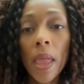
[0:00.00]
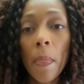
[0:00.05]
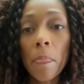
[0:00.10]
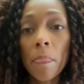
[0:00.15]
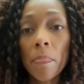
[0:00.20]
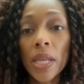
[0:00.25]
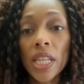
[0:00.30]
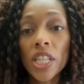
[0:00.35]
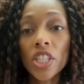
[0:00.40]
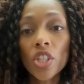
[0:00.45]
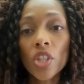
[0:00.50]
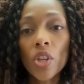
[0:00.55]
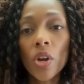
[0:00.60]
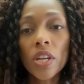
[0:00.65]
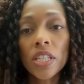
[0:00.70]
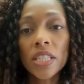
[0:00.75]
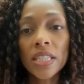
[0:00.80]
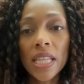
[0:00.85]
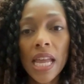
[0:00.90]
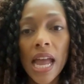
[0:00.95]
Be sure to
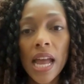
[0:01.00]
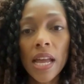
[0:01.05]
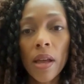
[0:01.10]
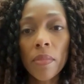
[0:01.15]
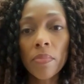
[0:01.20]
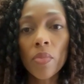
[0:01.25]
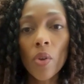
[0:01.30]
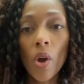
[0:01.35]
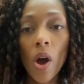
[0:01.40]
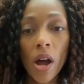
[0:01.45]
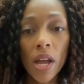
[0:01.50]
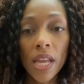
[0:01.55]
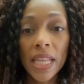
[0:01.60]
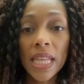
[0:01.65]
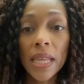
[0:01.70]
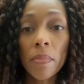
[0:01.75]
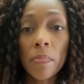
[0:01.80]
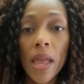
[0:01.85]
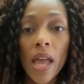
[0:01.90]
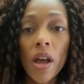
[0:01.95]
sign up for our
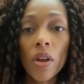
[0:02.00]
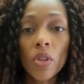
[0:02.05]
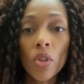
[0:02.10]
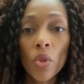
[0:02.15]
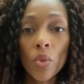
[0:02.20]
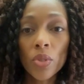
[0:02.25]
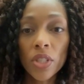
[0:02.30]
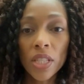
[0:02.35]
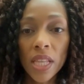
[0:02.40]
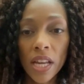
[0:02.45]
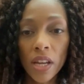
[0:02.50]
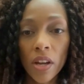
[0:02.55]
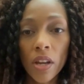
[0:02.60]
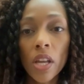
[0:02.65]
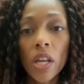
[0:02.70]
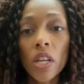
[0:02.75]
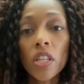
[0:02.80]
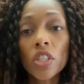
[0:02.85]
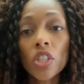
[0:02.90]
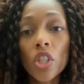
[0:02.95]
email newsletter
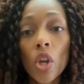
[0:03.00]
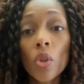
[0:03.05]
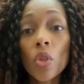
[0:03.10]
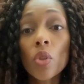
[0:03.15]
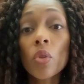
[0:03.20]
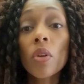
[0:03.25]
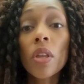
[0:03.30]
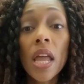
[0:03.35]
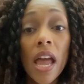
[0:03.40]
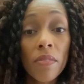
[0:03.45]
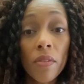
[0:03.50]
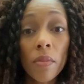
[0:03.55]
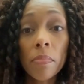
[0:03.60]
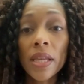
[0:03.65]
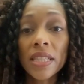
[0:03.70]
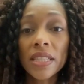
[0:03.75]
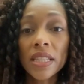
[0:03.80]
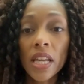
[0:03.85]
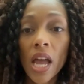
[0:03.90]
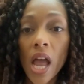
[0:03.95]
so you never
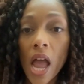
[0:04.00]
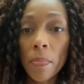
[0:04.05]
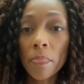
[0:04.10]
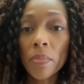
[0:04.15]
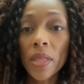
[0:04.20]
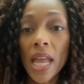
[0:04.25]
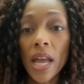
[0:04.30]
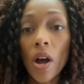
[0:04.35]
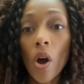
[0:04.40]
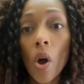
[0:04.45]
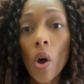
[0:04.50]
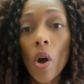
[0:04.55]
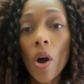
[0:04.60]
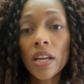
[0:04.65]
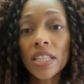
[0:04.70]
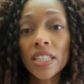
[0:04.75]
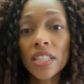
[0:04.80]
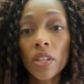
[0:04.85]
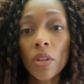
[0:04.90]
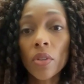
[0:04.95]
miss an update or
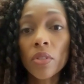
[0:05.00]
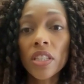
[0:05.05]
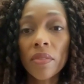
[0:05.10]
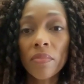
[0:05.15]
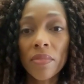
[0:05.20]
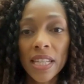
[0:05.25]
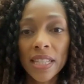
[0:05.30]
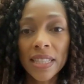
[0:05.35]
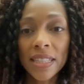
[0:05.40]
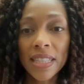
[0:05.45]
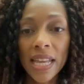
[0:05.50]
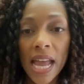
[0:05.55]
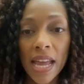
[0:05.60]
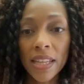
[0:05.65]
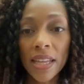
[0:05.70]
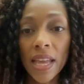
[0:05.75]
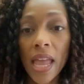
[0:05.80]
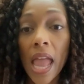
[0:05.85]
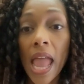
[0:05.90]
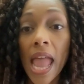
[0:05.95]
exclusive insight.
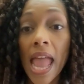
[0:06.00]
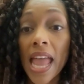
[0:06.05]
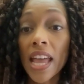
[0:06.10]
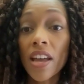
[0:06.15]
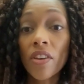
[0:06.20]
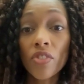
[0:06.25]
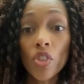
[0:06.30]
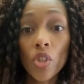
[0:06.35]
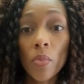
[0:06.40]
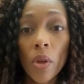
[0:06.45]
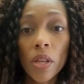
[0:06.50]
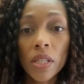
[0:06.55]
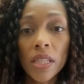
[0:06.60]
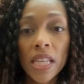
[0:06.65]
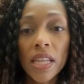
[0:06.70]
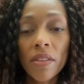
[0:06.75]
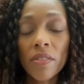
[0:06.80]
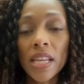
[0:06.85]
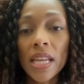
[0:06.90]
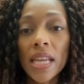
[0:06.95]
And if you
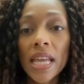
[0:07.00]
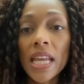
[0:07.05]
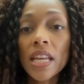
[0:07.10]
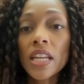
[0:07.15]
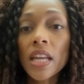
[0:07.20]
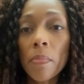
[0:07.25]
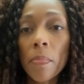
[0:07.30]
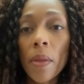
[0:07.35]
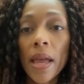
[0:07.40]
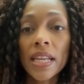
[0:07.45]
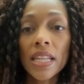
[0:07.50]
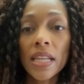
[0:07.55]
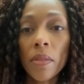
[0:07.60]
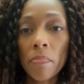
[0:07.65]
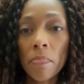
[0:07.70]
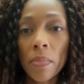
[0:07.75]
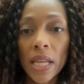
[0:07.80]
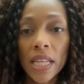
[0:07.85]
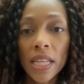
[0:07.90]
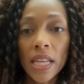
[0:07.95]
believe in independent
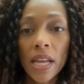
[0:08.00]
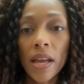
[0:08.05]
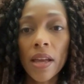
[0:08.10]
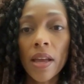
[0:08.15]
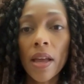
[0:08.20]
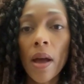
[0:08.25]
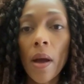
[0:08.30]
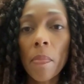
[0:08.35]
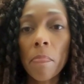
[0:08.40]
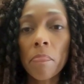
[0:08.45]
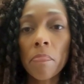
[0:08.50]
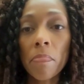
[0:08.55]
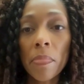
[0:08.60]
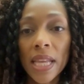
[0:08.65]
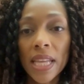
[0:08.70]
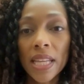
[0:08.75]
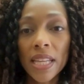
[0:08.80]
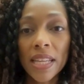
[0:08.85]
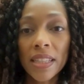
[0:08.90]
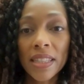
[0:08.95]
media
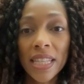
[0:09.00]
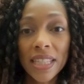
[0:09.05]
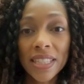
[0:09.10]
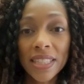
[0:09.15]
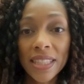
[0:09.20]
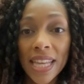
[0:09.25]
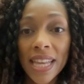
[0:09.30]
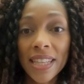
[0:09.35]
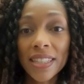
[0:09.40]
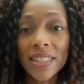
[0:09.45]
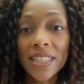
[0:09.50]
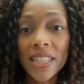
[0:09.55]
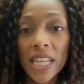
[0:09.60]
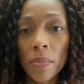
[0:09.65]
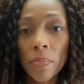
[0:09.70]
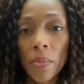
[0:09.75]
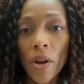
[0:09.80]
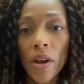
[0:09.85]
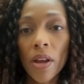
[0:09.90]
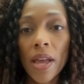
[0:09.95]
that digs
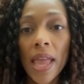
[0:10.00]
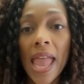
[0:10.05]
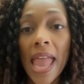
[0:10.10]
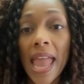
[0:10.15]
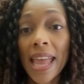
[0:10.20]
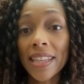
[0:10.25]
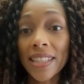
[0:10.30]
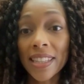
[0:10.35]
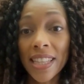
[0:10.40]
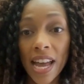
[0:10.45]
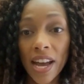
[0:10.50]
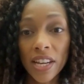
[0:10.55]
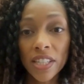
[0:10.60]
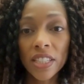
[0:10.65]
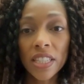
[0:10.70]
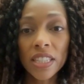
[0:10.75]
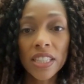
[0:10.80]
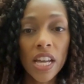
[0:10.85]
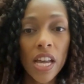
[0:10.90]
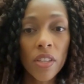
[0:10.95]
deeper and dares
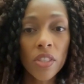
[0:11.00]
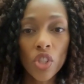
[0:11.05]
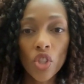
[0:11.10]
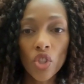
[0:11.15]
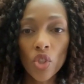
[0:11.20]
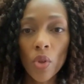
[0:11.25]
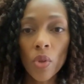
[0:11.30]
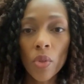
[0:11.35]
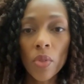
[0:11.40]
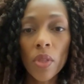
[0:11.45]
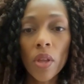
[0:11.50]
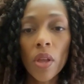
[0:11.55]
to tell the truth,